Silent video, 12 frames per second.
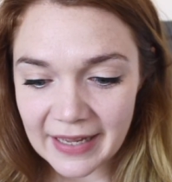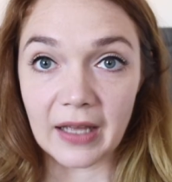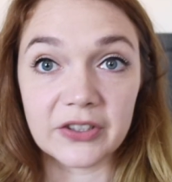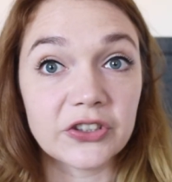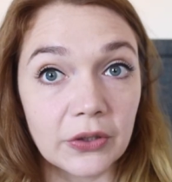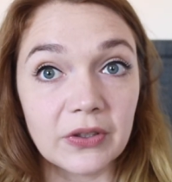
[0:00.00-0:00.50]

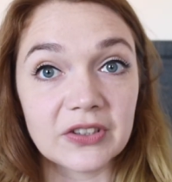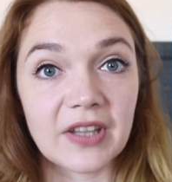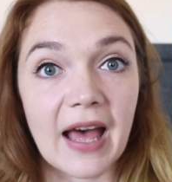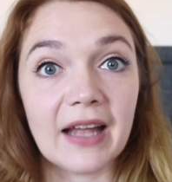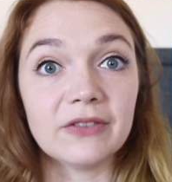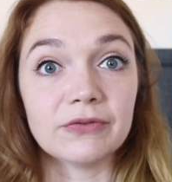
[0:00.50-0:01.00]
As soon as
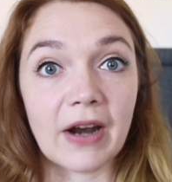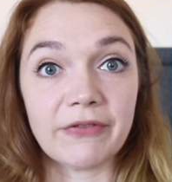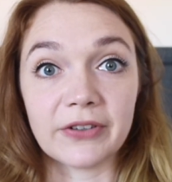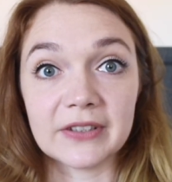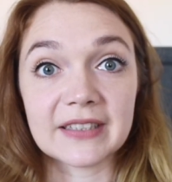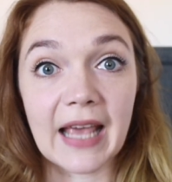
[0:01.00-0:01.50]
that
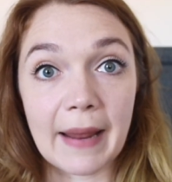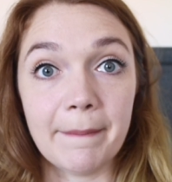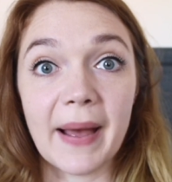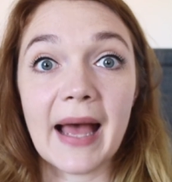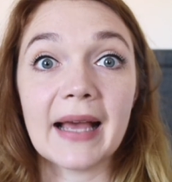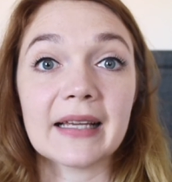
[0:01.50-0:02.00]
reference came
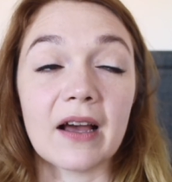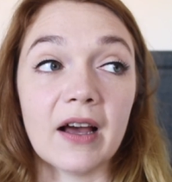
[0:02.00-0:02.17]
back,